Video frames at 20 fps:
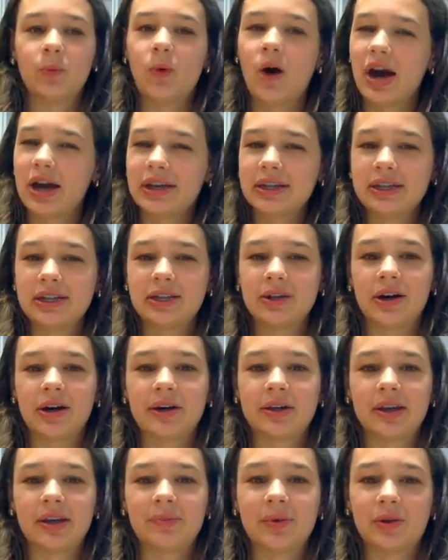why is he
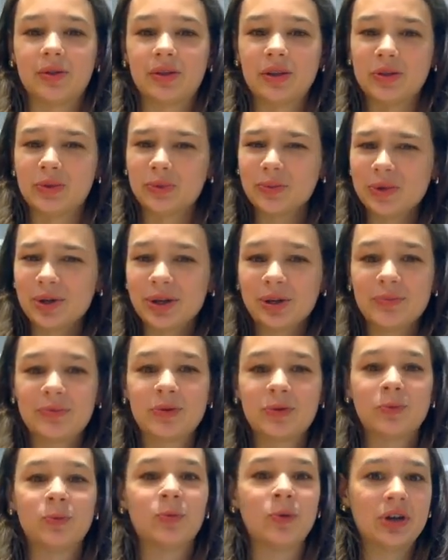talking about these
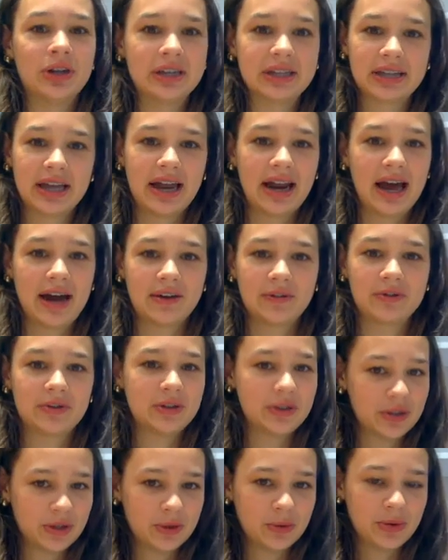worms, what does that have
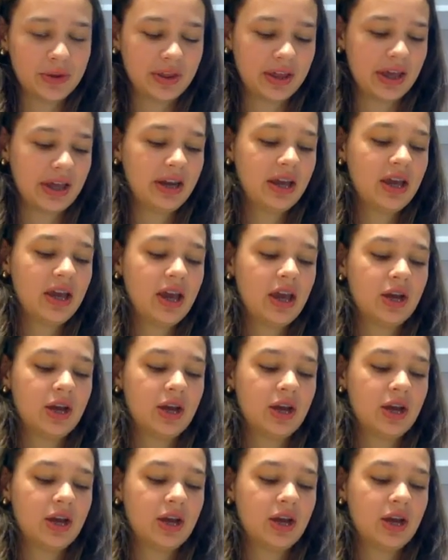to do with it?